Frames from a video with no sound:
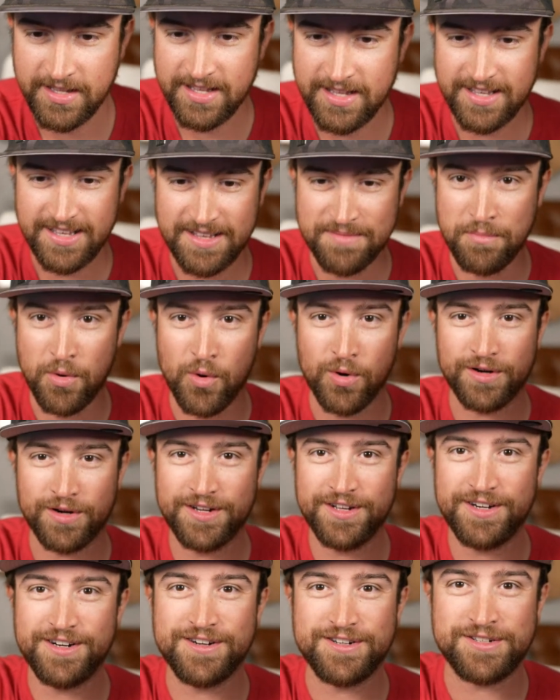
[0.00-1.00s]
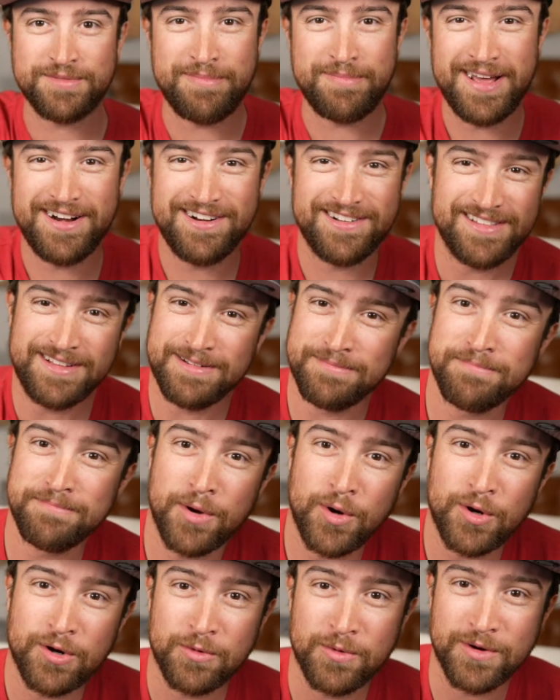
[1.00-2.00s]
More gooder is better than
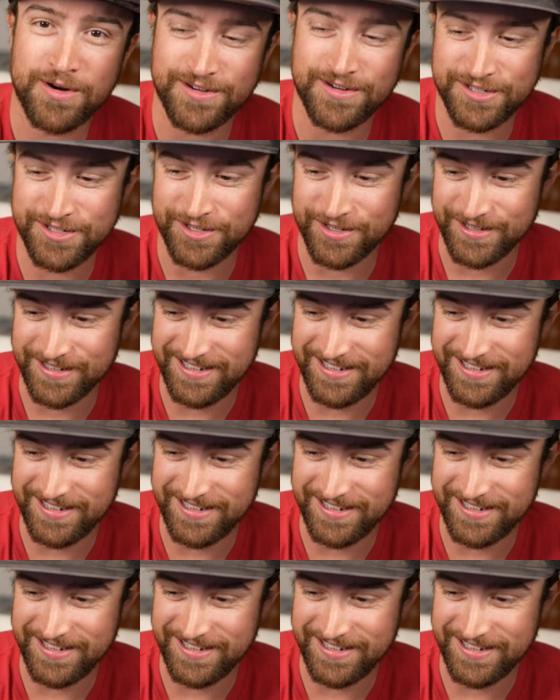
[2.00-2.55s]
more worser.